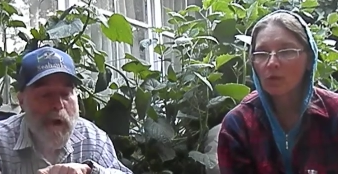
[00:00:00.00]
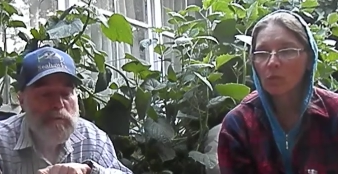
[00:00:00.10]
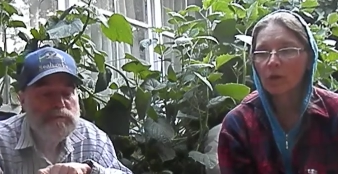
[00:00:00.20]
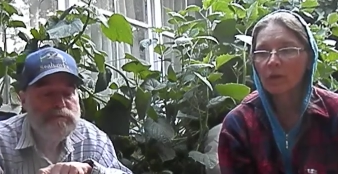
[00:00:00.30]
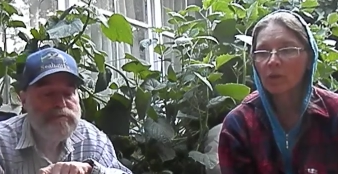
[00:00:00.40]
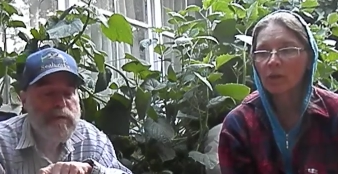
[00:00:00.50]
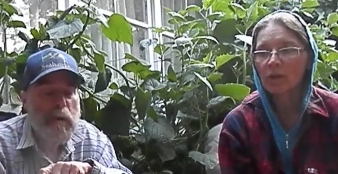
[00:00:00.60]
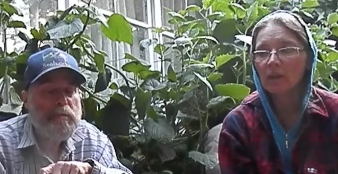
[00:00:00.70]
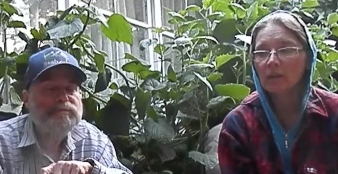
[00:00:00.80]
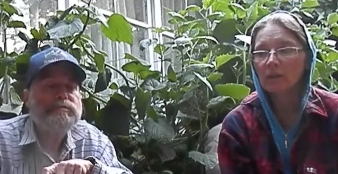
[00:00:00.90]
Speaker 1: when you're
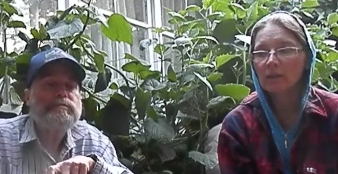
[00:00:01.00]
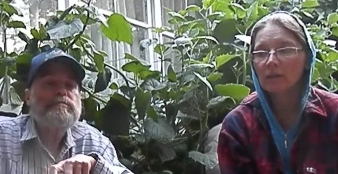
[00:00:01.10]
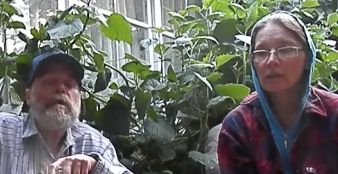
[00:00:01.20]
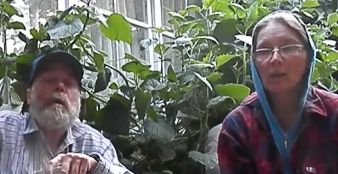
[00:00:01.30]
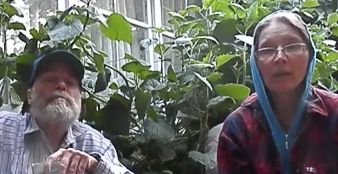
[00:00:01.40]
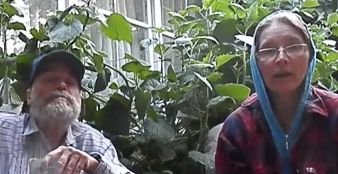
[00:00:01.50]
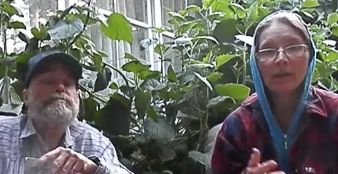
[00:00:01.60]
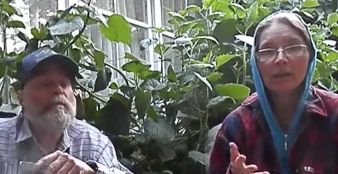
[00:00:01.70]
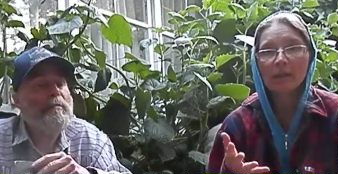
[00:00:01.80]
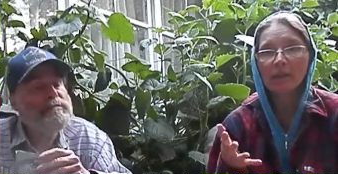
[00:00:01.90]
a
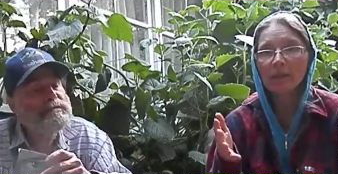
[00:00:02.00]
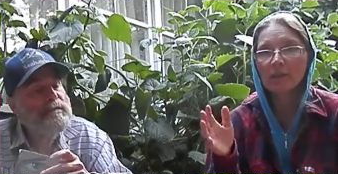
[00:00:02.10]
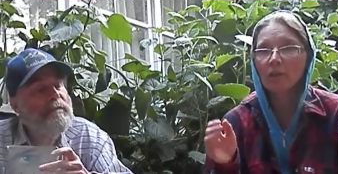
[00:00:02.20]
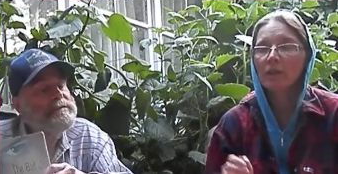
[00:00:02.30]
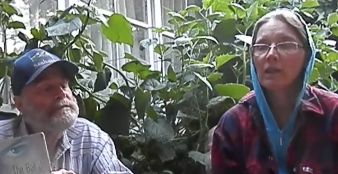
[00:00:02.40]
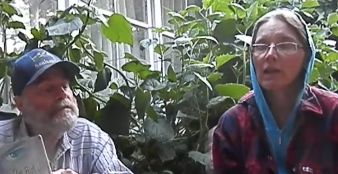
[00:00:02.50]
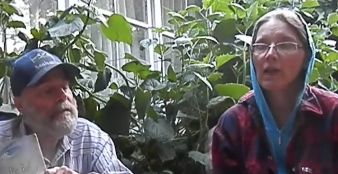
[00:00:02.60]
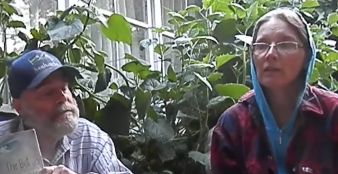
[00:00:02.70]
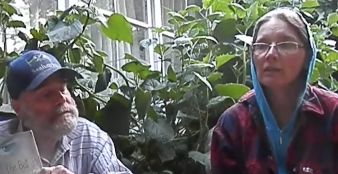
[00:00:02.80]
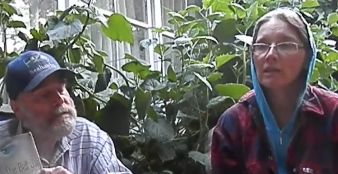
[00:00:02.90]
apparently when you're an
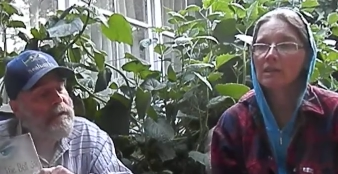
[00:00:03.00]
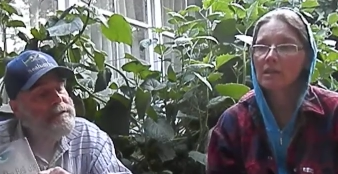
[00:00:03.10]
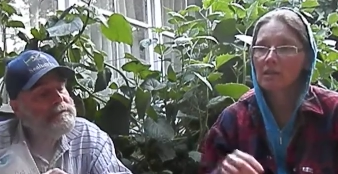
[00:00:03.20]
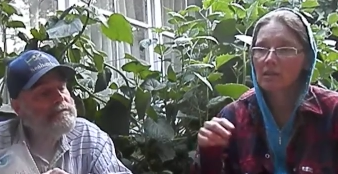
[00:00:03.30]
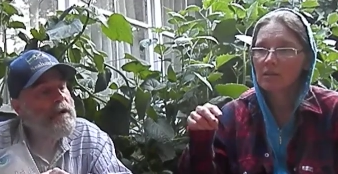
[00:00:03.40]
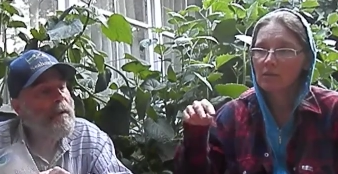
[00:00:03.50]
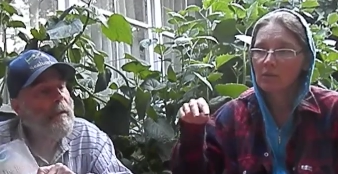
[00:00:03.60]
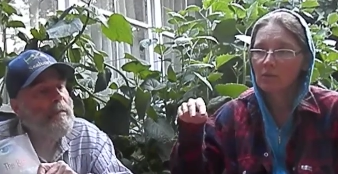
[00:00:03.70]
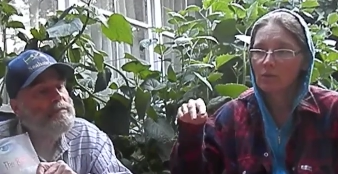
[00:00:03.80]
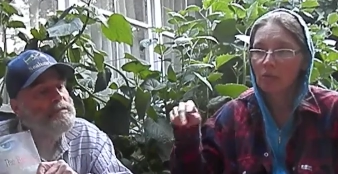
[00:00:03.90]
eldest
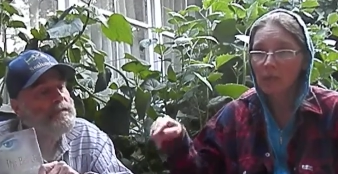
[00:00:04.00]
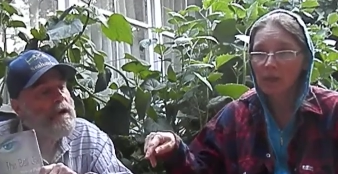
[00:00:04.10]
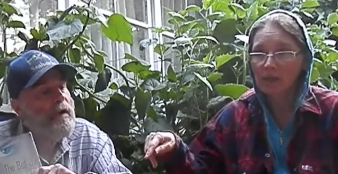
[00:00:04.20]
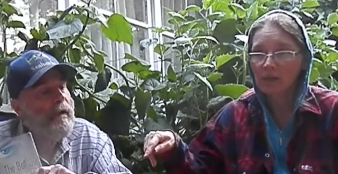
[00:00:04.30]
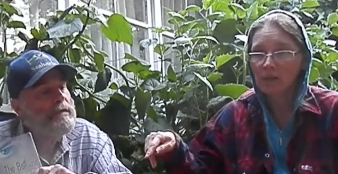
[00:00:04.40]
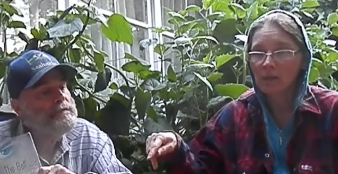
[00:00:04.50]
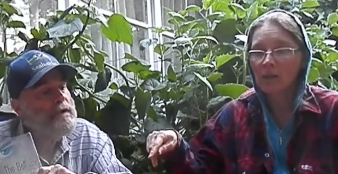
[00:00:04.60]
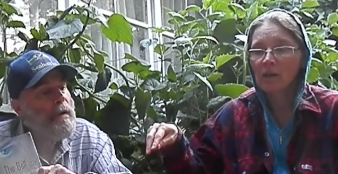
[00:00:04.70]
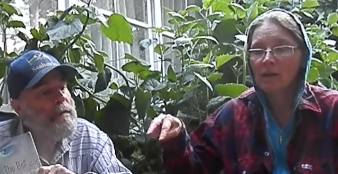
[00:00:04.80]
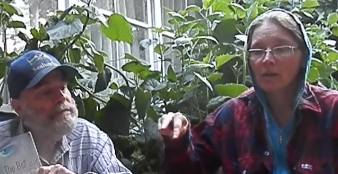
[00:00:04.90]
woman,
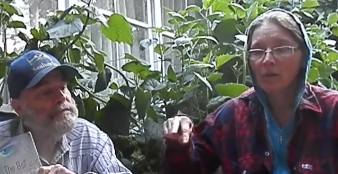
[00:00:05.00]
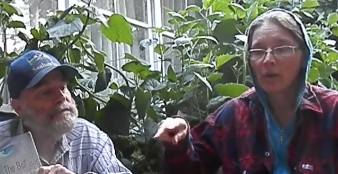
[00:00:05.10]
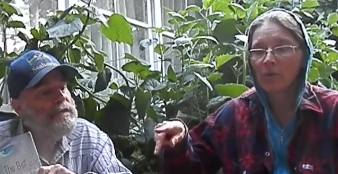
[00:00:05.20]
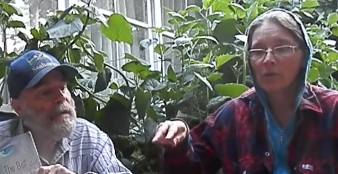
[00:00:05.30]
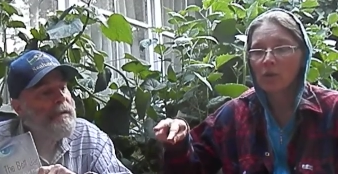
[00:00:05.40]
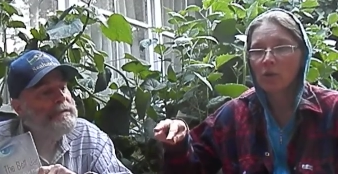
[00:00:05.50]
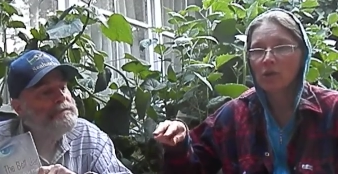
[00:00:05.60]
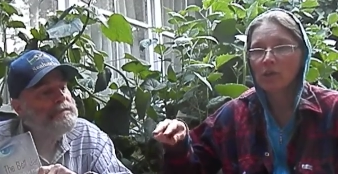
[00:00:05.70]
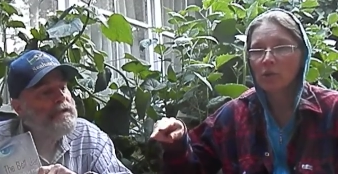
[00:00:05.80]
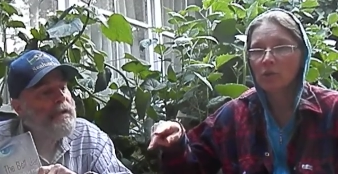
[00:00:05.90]
when there's only
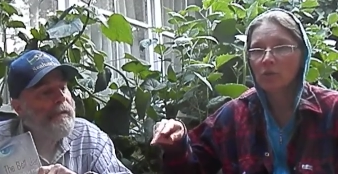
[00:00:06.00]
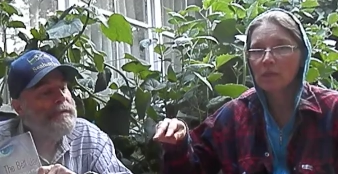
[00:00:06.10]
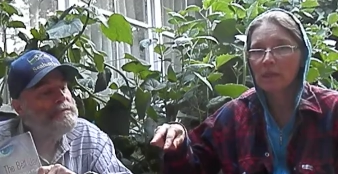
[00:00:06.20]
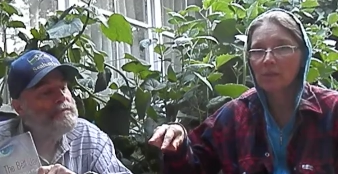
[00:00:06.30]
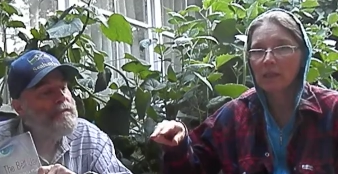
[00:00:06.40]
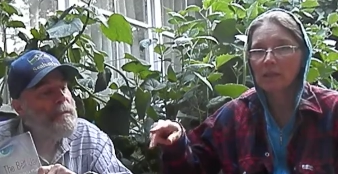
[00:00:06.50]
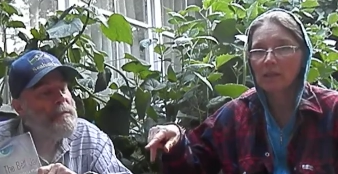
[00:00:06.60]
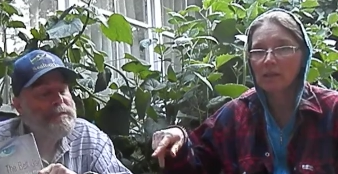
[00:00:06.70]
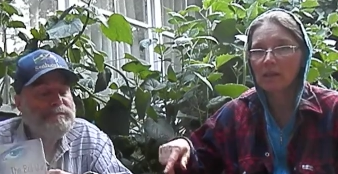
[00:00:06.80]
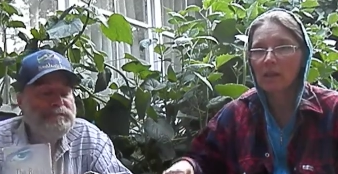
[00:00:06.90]
two siblings and
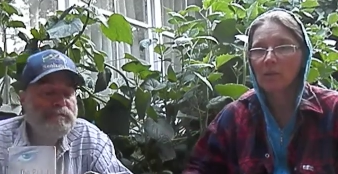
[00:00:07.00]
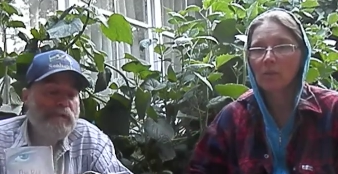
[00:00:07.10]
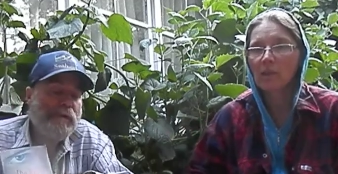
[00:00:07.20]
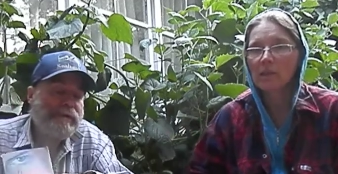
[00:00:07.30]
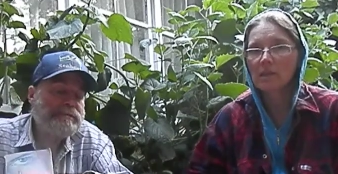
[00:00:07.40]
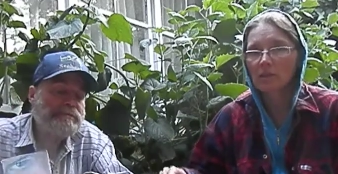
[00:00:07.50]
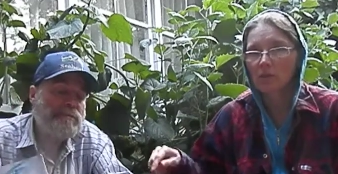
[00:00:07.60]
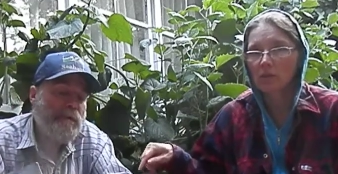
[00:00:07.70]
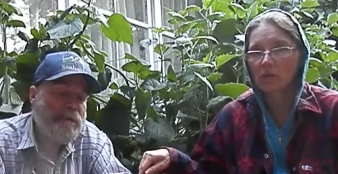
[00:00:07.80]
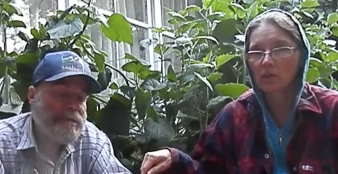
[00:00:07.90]
the other one is a
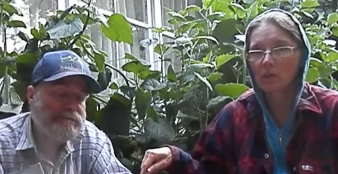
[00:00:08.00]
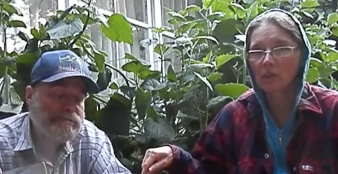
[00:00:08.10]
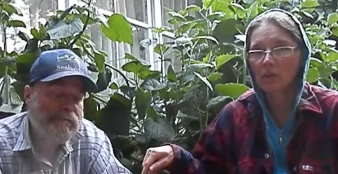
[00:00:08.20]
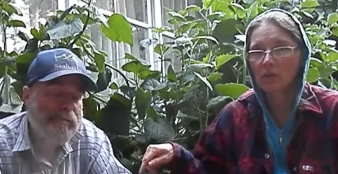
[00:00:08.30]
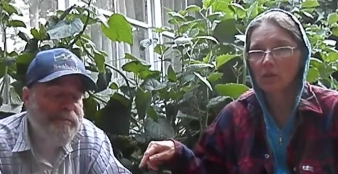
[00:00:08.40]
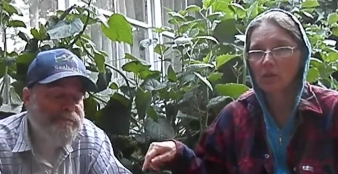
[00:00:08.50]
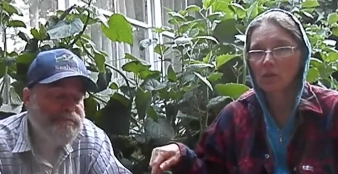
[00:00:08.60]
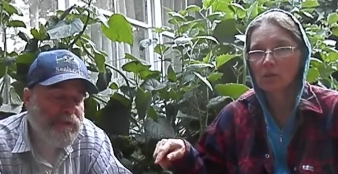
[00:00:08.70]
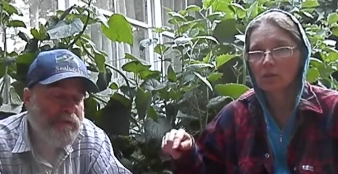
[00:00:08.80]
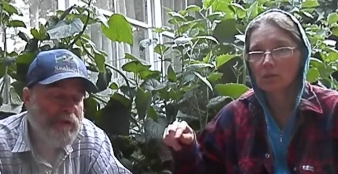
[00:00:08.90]
daughter, a mm-hmm. younger,
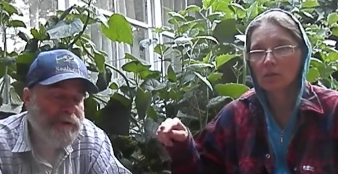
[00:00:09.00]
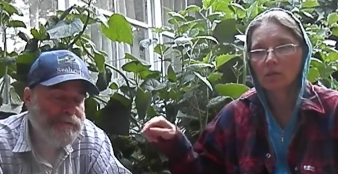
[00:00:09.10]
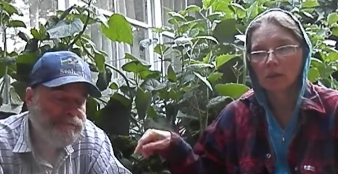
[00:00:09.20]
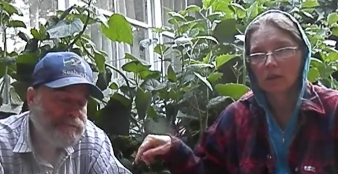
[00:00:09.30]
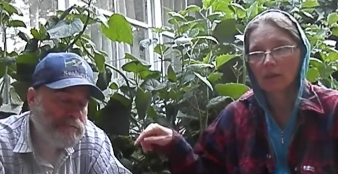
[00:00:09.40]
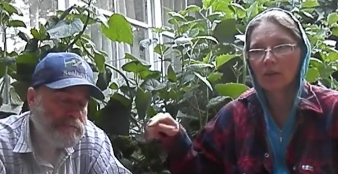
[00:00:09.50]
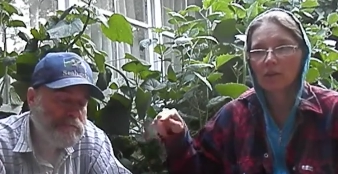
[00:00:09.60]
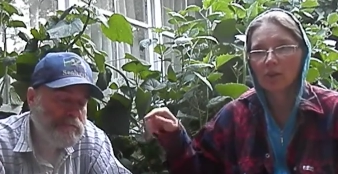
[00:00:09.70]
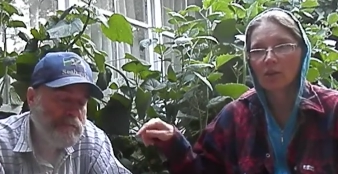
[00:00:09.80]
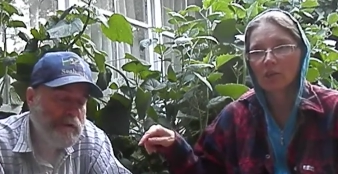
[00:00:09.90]
yeah. like a
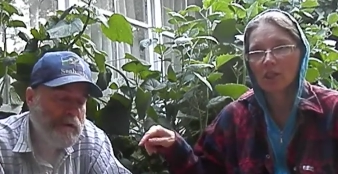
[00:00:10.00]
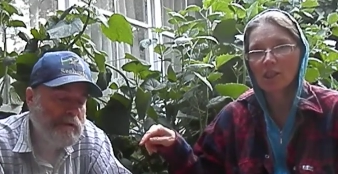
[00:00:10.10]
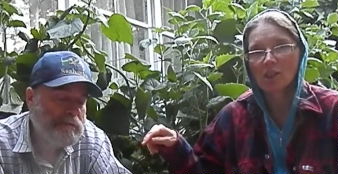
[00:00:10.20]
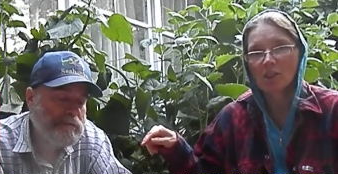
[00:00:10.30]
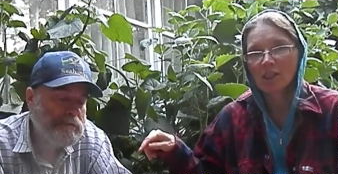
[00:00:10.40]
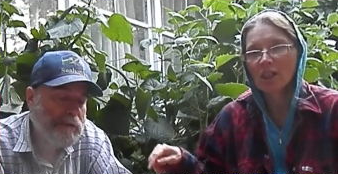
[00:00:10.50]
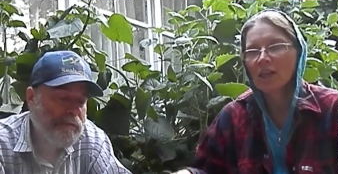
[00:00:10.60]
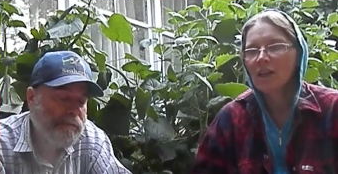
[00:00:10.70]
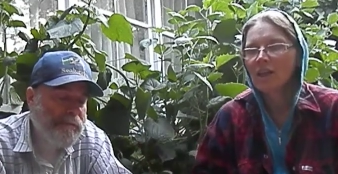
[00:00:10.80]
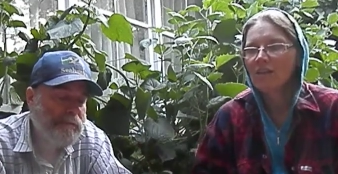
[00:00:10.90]
younger sister, yep.
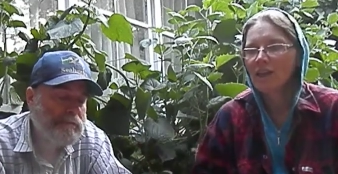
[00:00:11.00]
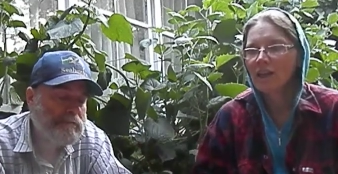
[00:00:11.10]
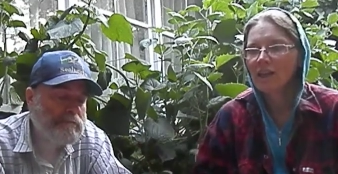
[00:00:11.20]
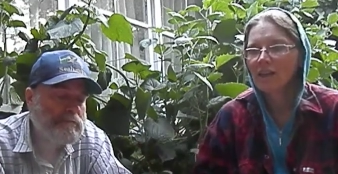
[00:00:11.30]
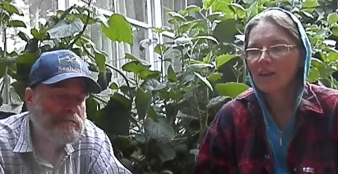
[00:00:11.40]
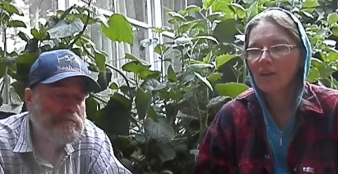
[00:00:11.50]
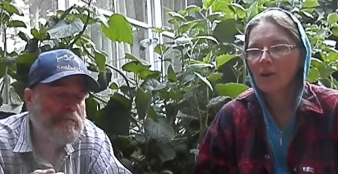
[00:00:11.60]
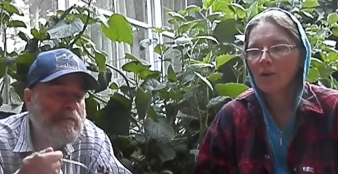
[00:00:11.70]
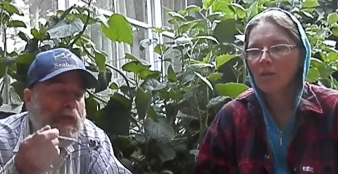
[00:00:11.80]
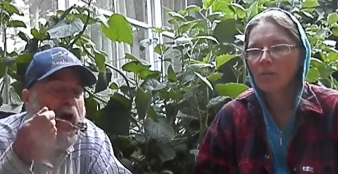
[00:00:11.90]
then
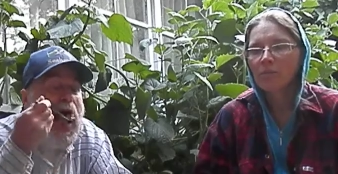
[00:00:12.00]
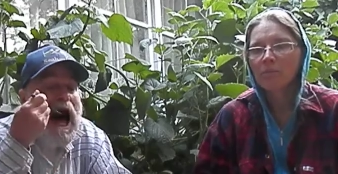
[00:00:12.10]
um,